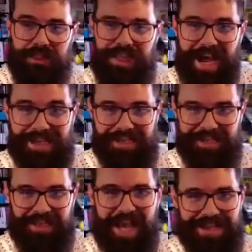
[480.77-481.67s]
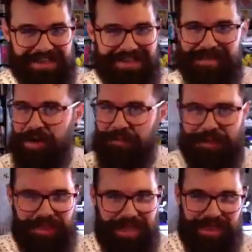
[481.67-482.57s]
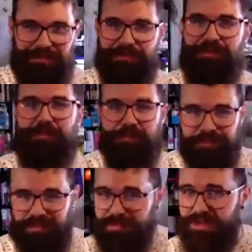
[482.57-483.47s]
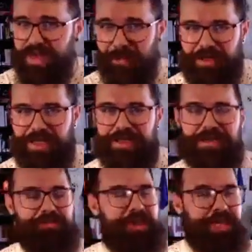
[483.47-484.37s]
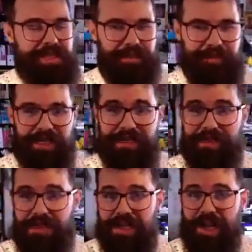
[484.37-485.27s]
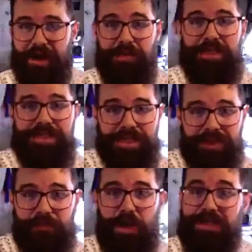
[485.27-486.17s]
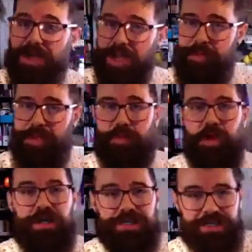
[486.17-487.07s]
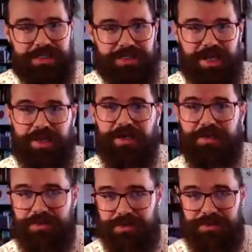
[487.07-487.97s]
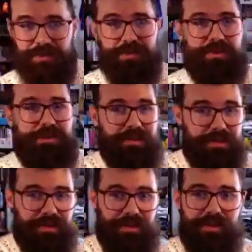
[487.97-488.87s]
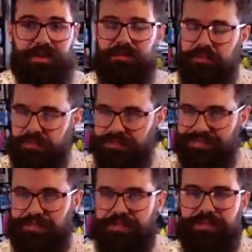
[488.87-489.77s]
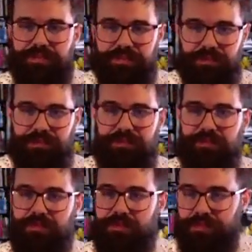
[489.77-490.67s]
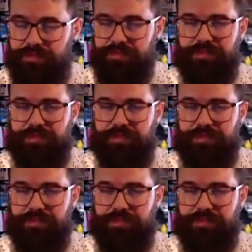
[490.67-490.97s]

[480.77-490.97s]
Yeah, just like that. Just keep humming like that. Humming, making that beat. I'm going to sing it one time, and then we're all going to sing it together. We're